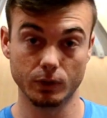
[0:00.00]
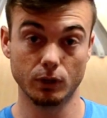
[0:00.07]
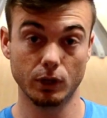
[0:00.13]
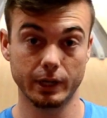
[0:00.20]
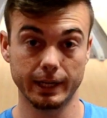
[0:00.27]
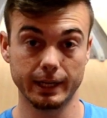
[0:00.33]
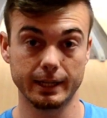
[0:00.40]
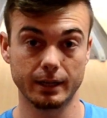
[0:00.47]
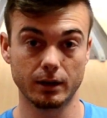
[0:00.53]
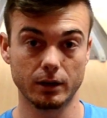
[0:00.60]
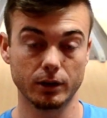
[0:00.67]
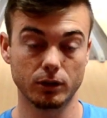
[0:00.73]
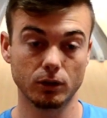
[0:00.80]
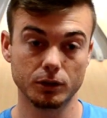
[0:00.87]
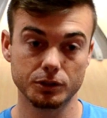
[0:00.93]
looking at that
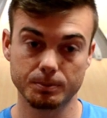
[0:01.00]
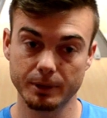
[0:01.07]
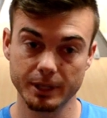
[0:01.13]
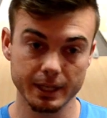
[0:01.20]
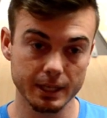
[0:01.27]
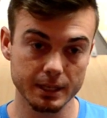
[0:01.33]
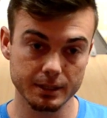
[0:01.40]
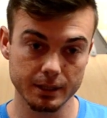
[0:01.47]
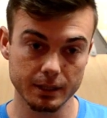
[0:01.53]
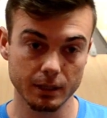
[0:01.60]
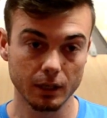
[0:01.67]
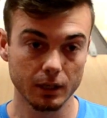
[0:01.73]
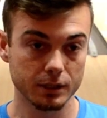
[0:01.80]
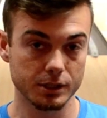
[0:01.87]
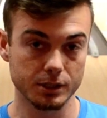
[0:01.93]
article. It's pretty easy.
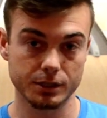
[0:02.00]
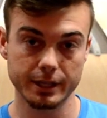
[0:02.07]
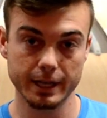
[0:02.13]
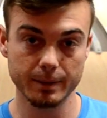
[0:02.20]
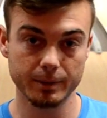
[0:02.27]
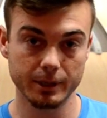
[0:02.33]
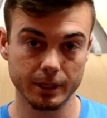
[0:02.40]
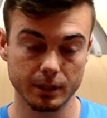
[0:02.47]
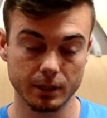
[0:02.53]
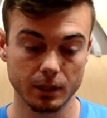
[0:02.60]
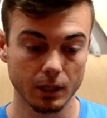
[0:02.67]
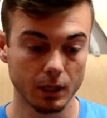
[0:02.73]
Just type in